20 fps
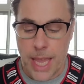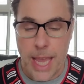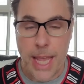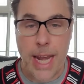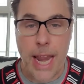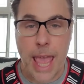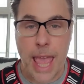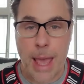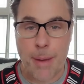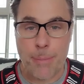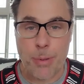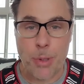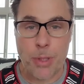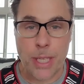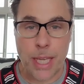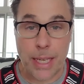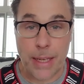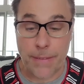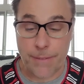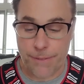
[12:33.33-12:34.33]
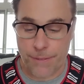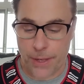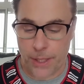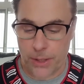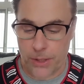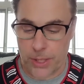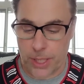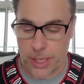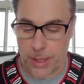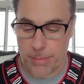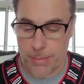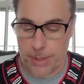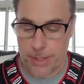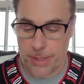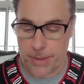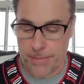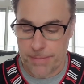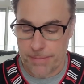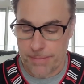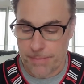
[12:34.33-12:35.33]
and amputated
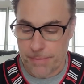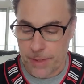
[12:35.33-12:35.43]
fingertips.